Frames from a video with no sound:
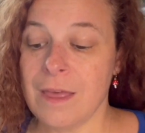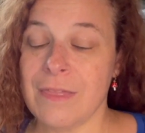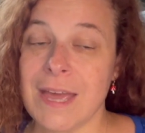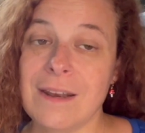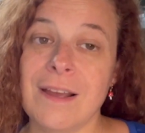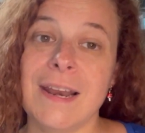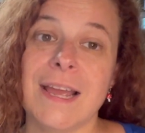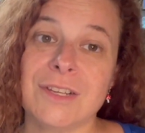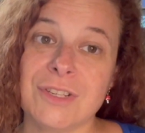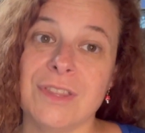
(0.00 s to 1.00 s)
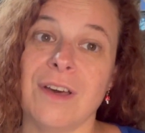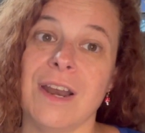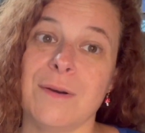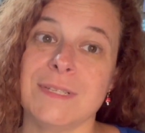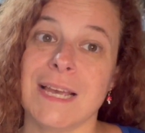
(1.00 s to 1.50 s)
That night, I actually thought
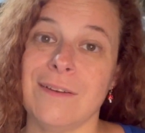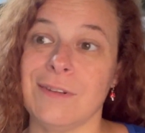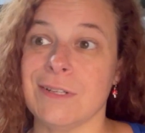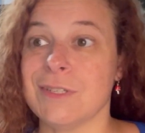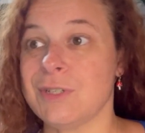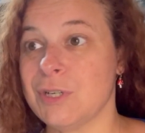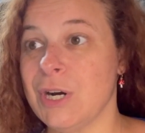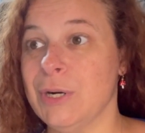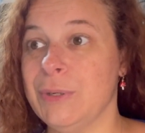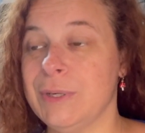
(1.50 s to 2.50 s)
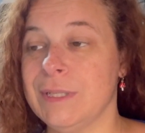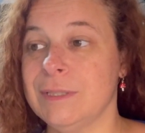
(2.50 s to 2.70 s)
I was having a stroke.